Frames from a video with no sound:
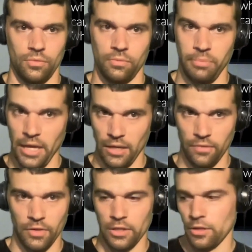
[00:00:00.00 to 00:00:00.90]
making
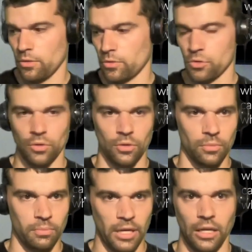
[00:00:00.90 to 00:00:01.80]
videos
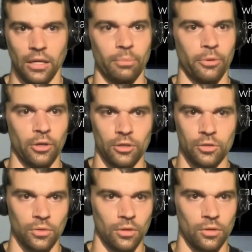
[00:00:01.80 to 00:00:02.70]
or making a book
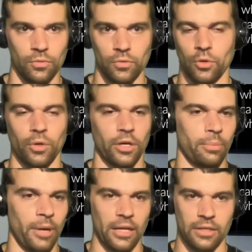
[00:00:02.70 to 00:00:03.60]
or recording a
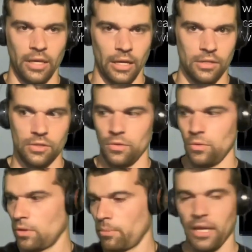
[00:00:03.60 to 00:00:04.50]
podcast
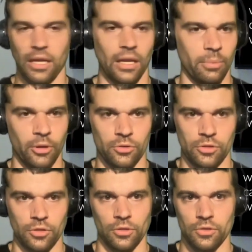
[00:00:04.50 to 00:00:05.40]
or making a
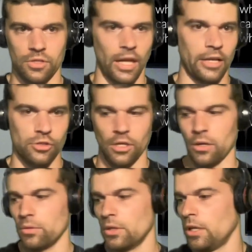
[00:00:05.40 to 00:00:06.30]
poster or
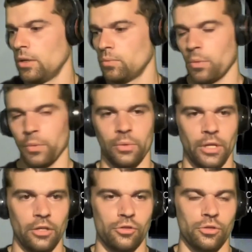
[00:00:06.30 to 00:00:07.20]
slideshow, when we would
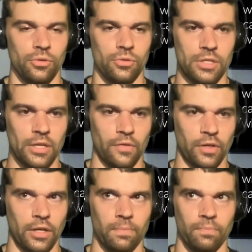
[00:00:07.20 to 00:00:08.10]
introduce
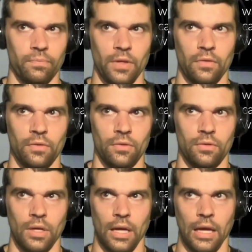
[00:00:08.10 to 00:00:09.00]
different
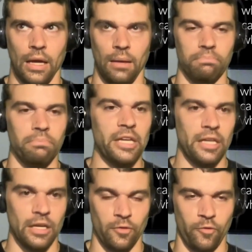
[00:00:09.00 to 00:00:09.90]
uh,
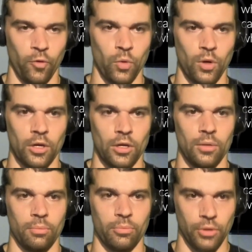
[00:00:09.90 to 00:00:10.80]
media for
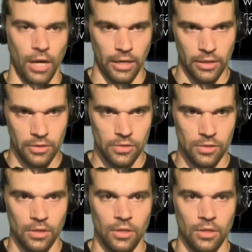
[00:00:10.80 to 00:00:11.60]
products,